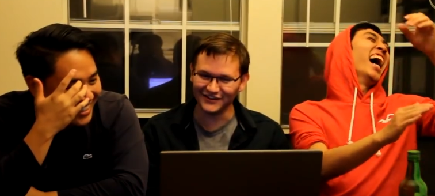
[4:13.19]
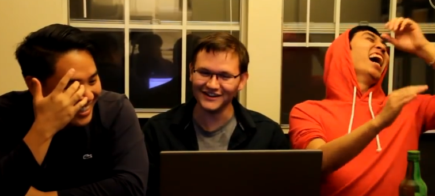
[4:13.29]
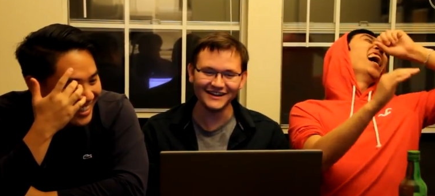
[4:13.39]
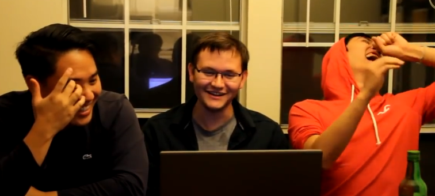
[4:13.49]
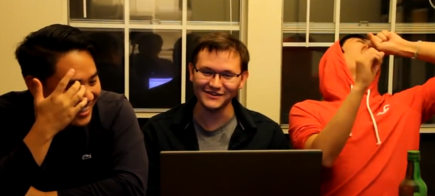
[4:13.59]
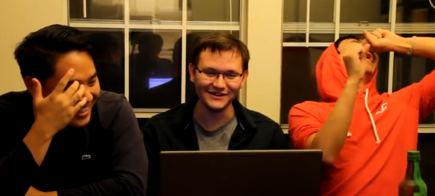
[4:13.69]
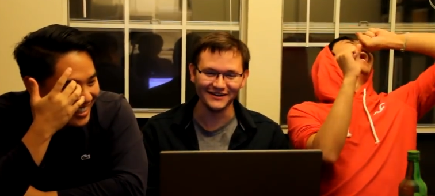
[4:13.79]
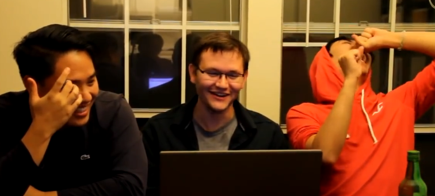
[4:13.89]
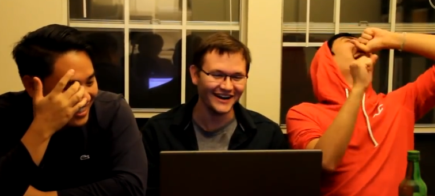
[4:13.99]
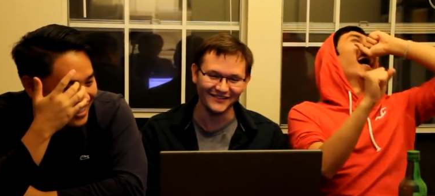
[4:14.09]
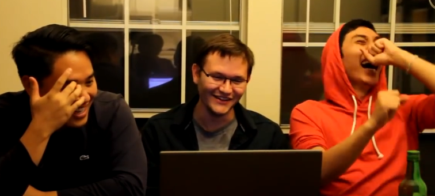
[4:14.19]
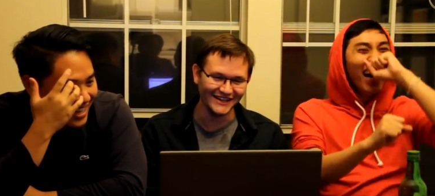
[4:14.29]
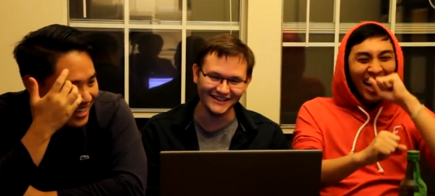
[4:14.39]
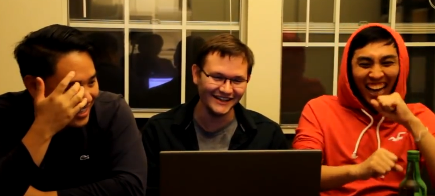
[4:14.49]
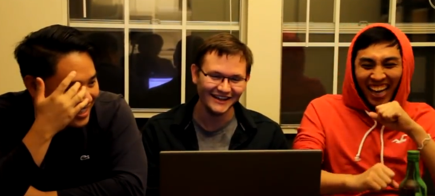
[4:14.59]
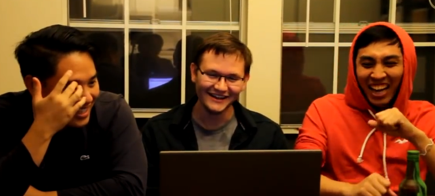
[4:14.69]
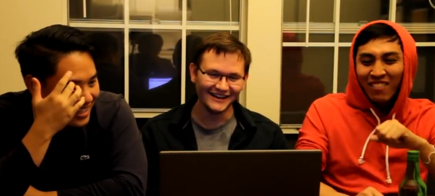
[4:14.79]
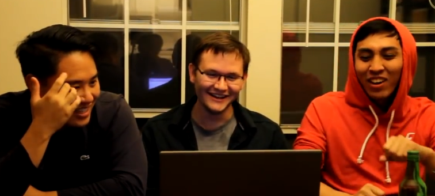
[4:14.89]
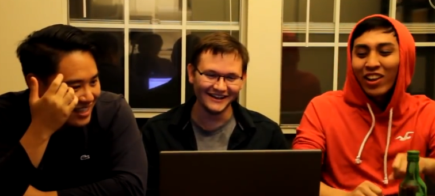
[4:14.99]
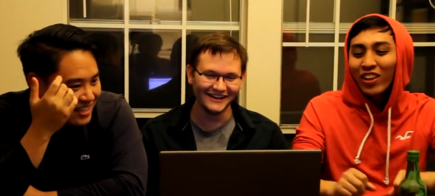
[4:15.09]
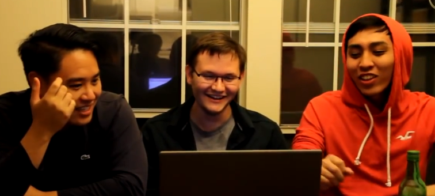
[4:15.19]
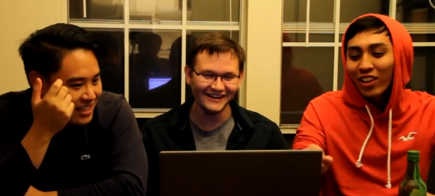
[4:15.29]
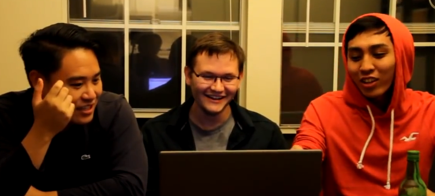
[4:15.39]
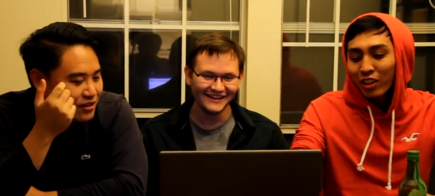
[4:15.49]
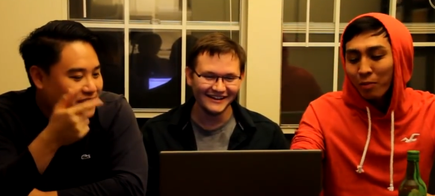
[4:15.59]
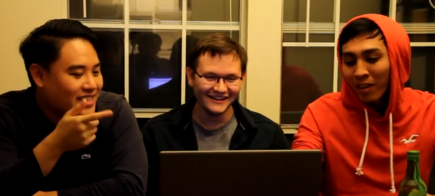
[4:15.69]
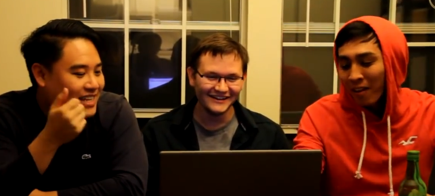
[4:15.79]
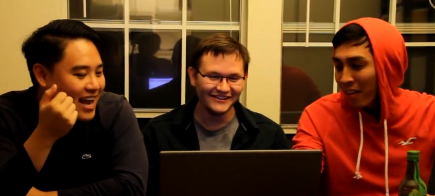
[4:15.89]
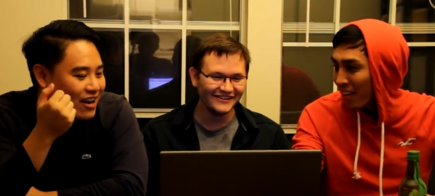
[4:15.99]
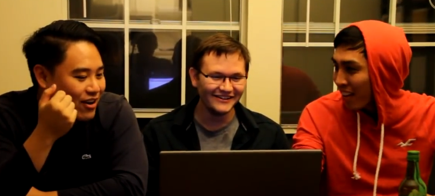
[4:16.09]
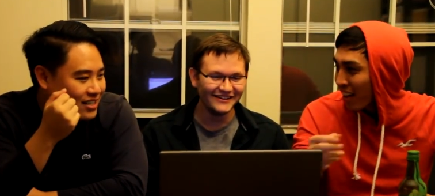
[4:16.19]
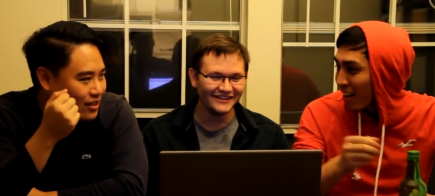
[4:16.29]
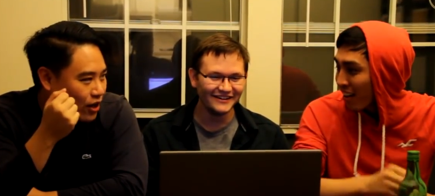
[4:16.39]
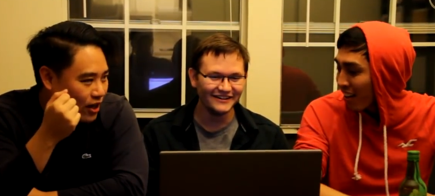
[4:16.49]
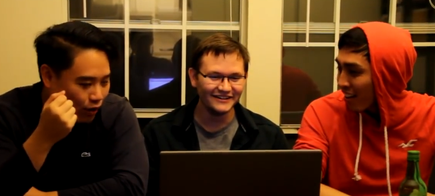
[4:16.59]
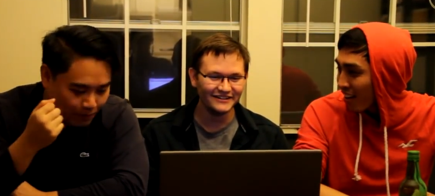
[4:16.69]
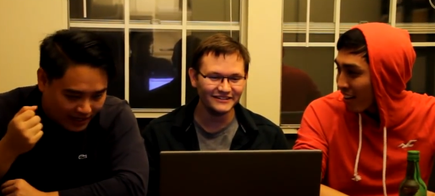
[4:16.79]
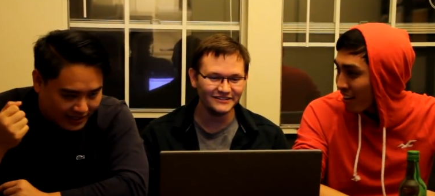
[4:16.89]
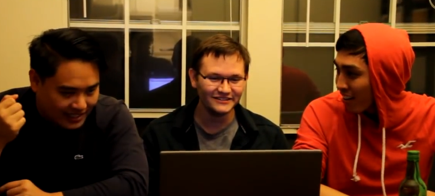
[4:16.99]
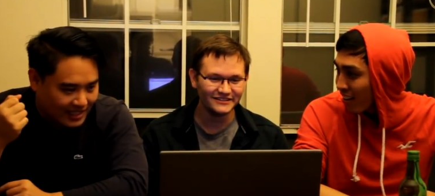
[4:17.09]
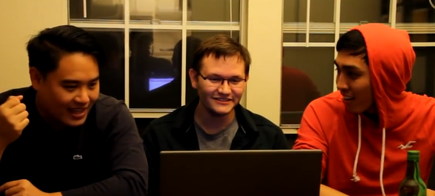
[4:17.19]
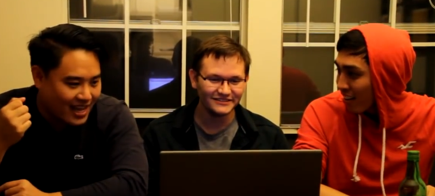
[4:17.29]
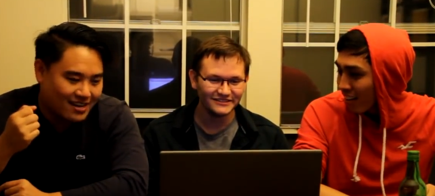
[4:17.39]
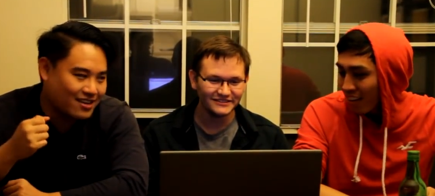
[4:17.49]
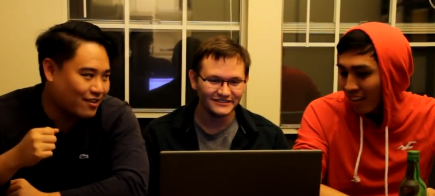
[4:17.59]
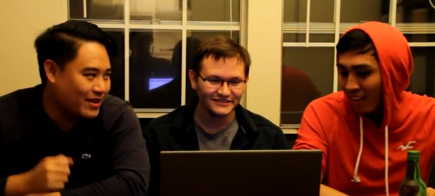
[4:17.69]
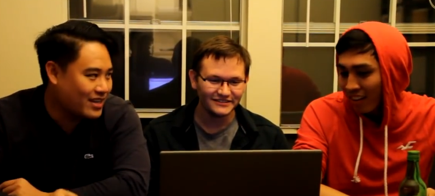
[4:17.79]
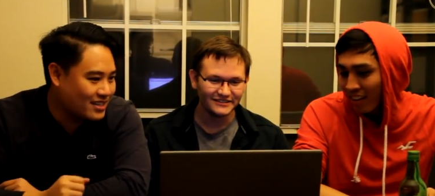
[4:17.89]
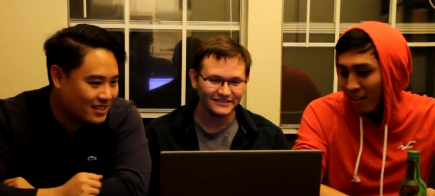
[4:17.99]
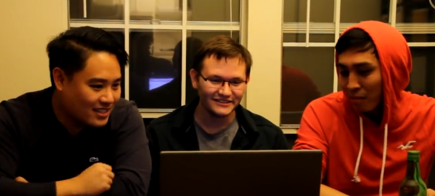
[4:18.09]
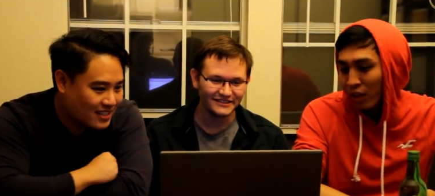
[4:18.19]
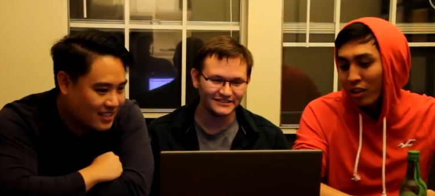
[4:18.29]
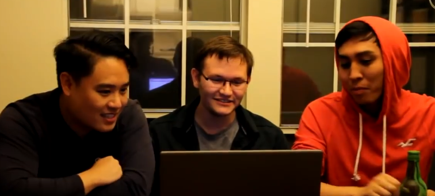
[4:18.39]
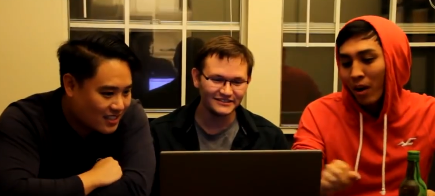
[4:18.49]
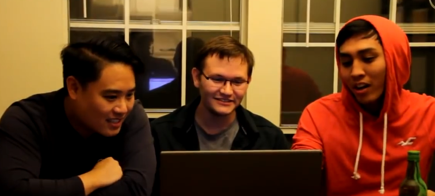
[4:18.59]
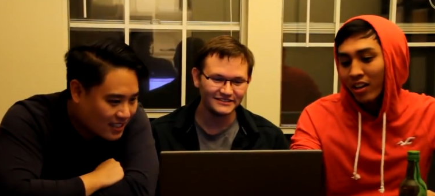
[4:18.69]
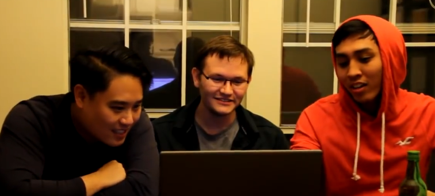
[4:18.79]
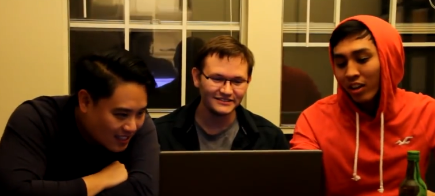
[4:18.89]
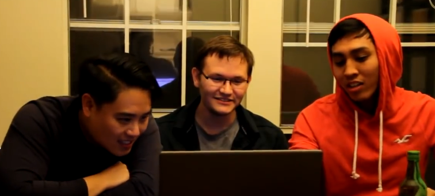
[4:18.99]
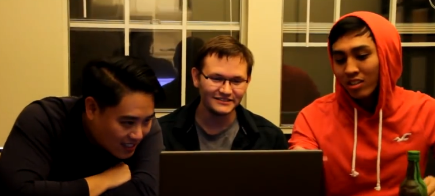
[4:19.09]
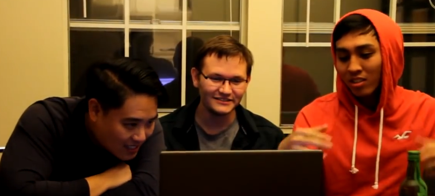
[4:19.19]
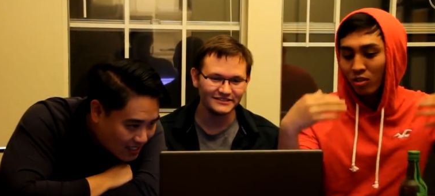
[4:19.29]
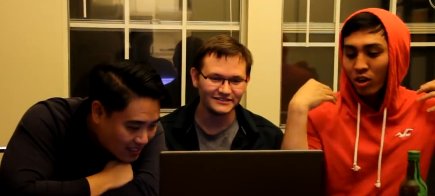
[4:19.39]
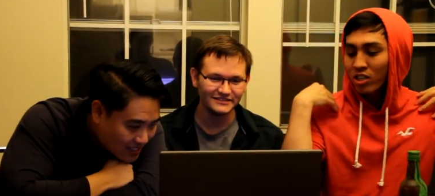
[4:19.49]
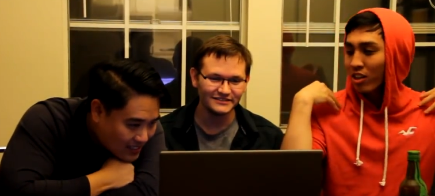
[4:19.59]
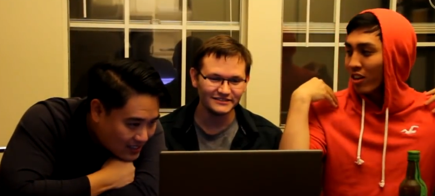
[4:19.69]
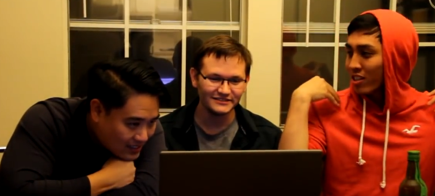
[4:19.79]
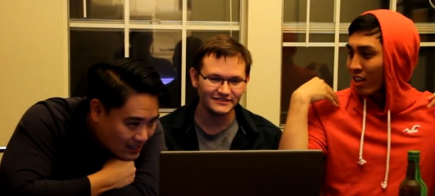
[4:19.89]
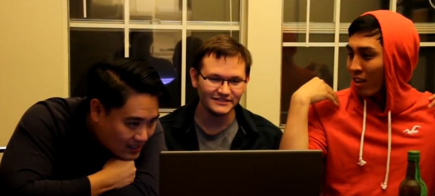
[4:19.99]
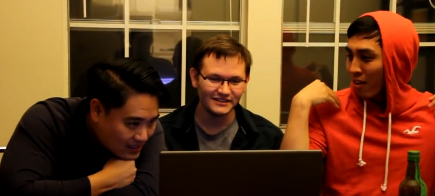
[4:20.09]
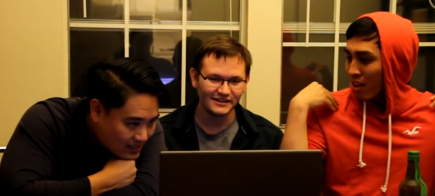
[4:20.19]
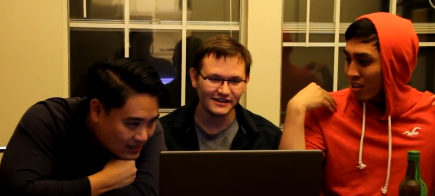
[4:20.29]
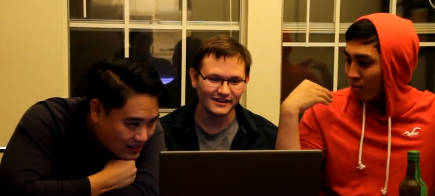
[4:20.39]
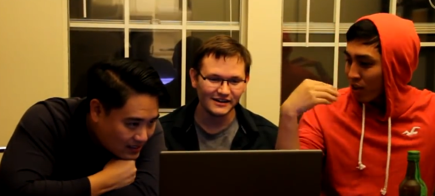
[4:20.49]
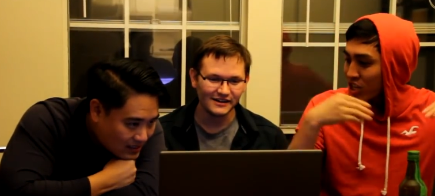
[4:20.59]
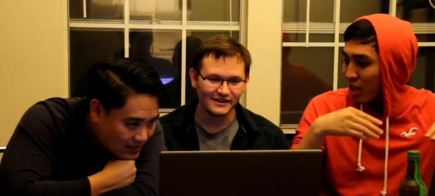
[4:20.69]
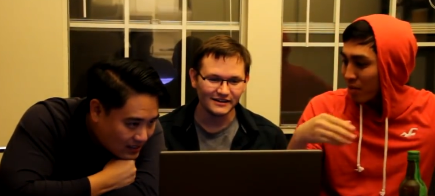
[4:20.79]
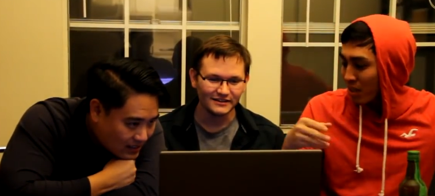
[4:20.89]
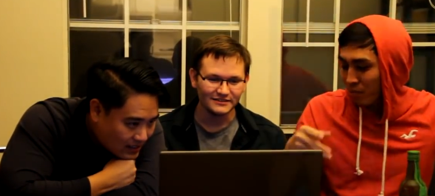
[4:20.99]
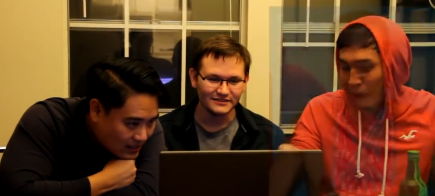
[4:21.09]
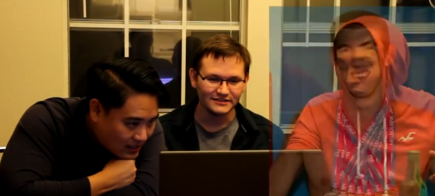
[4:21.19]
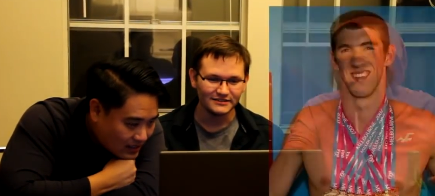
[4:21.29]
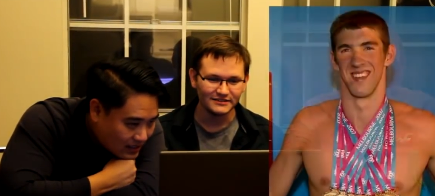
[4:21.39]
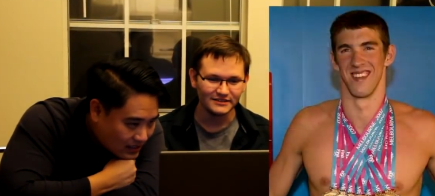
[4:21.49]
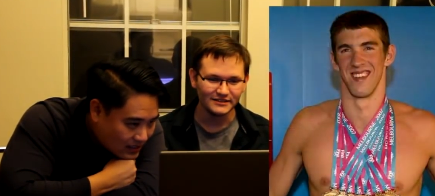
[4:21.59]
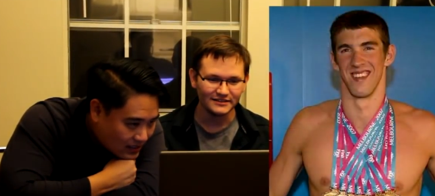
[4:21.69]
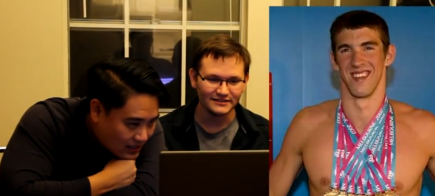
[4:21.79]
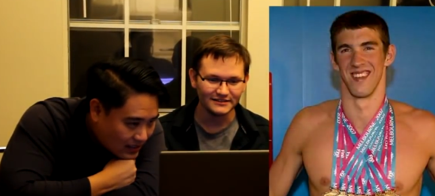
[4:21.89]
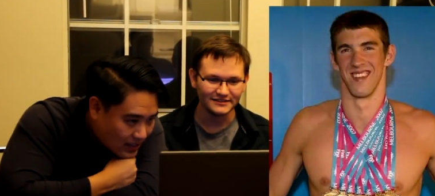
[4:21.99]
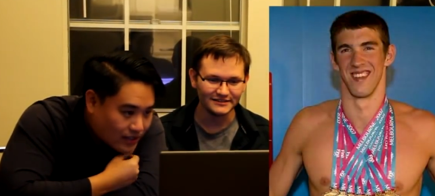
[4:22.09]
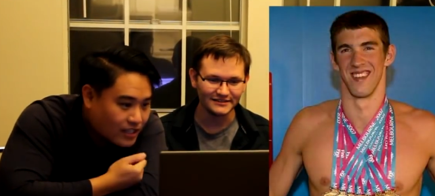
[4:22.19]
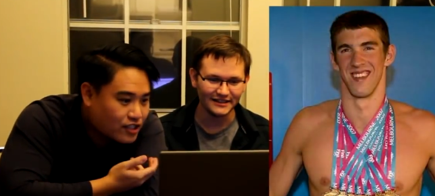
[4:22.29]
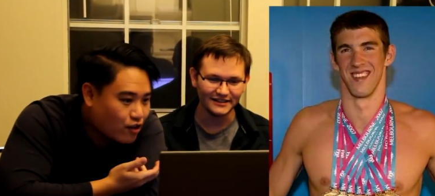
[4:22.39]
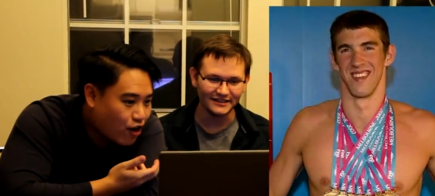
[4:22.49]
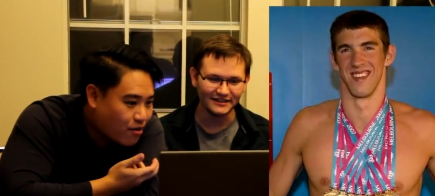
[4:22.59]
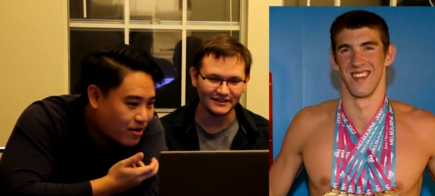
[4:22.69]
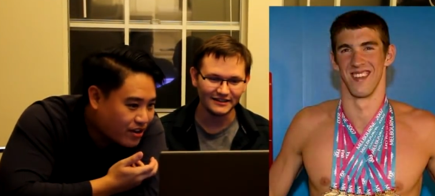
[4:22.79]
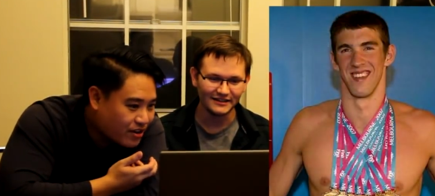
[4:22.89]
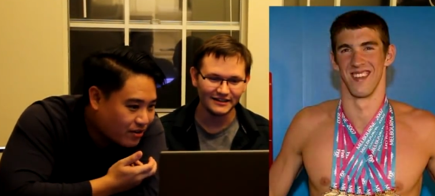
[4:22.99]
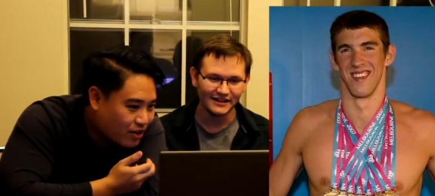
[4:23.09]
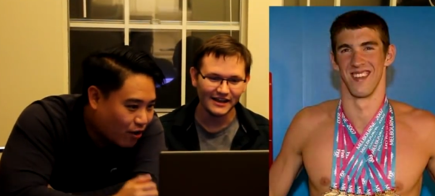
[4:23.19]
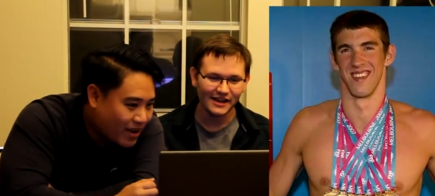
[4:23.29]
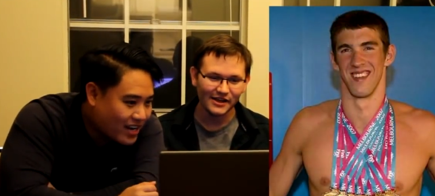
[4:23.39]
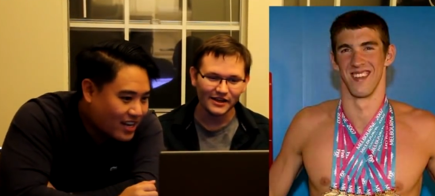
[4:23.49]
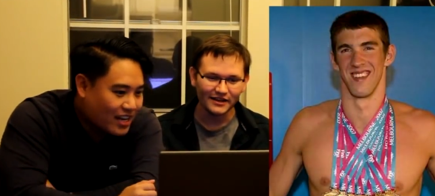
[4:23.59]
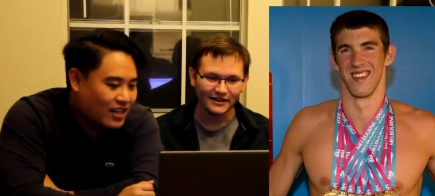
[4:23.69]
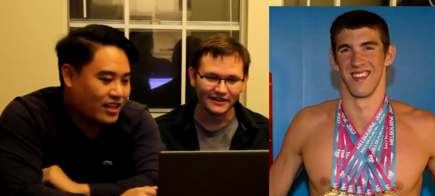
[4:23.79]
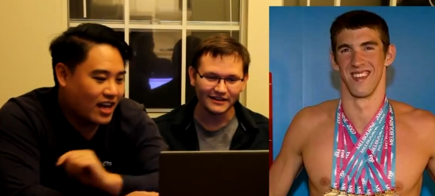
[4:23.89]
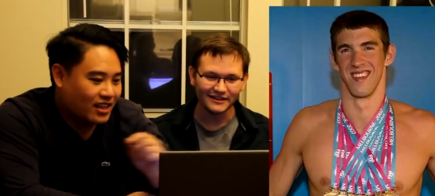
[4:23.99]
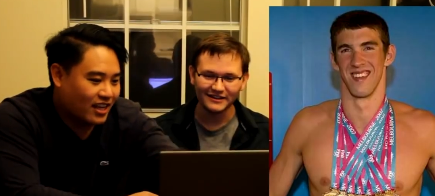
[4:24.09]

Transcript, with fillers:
Speaker 1: You're not doing it right. Yeah. Well, look, look, look, you ever see a guy cross uh, open his legs like that? No, man.
Speaker 2: Look at the body. Look at his torso. It's like it's a V shape. It's like Michael Phelps right there, man. That's yeah. the
Speaker 1: armor. You don't know, man. The,